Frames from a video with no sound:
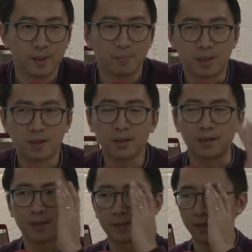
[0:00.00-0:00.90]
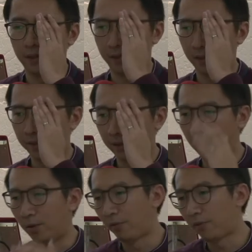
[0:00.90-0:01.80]
Because,
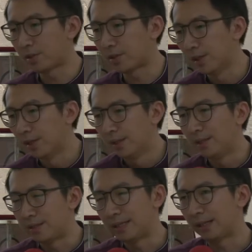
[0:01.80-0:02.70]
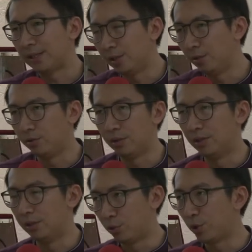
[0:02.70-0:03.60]
now, of course, this is nothing new.
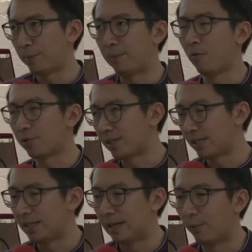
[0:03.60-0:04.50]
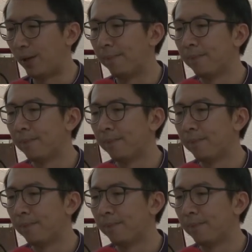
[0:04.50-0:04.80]
The Jewish people also see it that way.